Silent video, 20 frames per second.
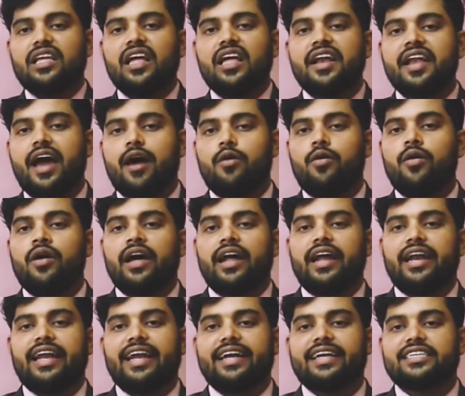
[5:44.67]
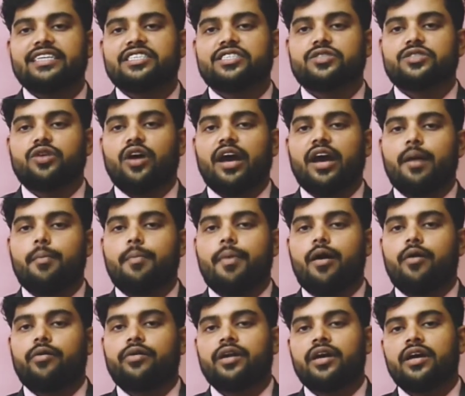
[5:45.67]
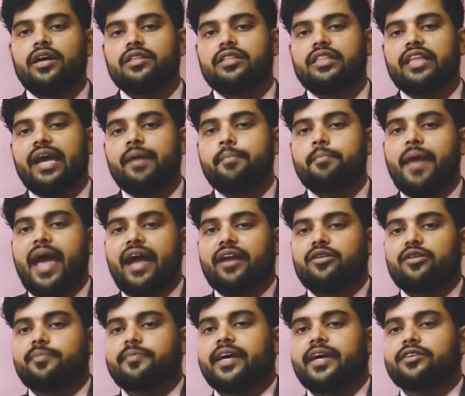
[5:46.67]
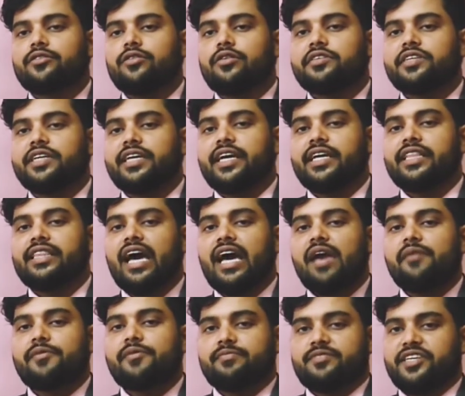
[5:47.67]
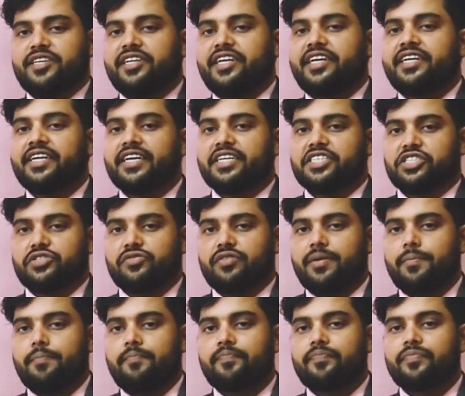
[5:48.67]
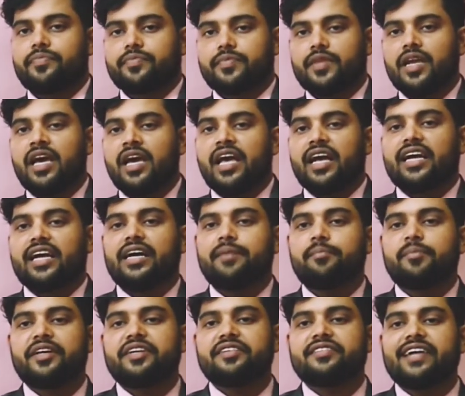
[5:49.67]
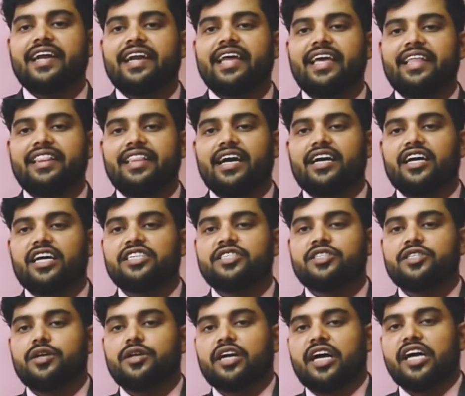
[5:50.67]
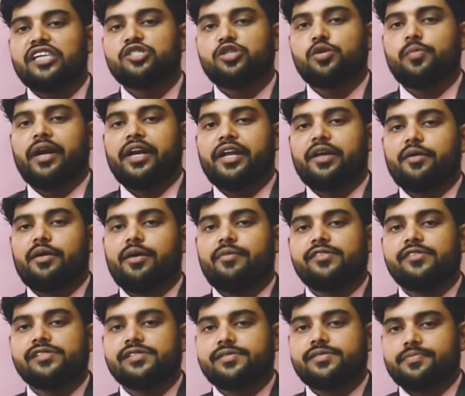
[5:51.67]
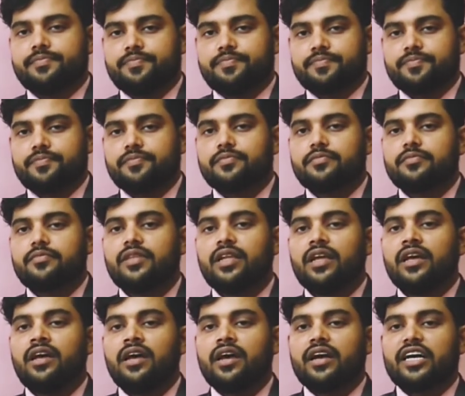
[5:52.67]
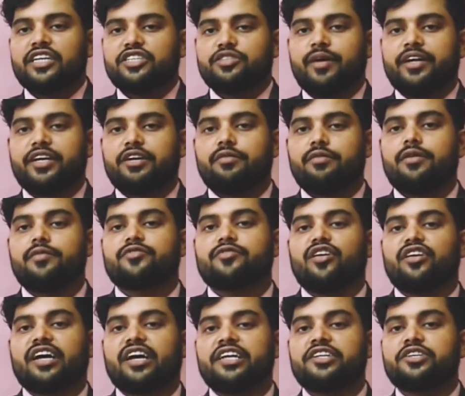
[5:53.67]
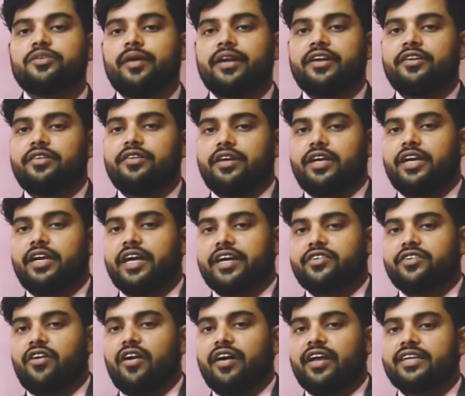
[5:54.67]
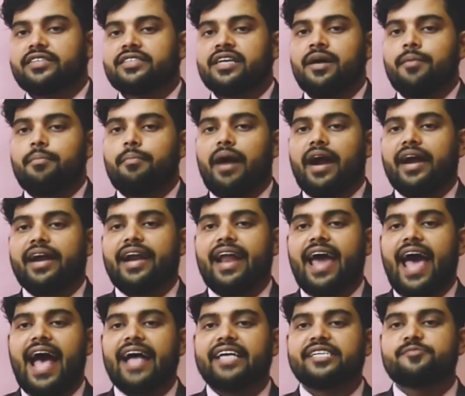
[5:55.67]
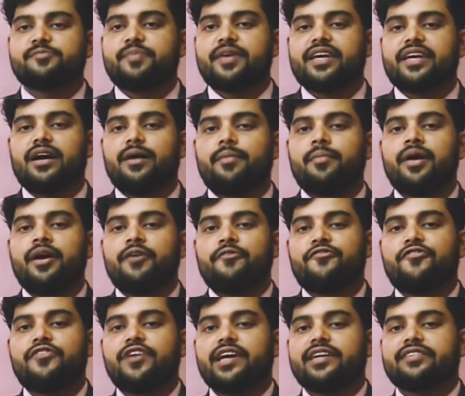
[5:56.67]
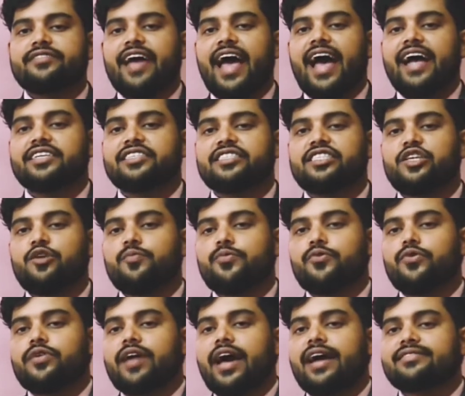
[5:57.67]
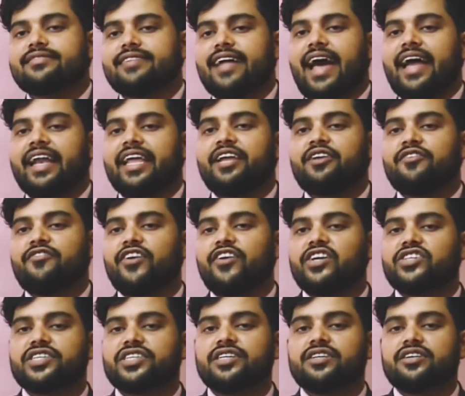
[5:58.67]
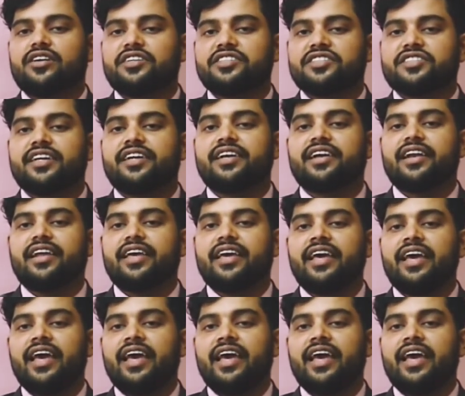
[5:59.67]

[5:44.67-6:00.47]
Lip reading: Now, let us talk about the impact of technology in the FMCD industry. Competition in the consumer durables or consumer electronics market has become fierce as new products and innovation constantly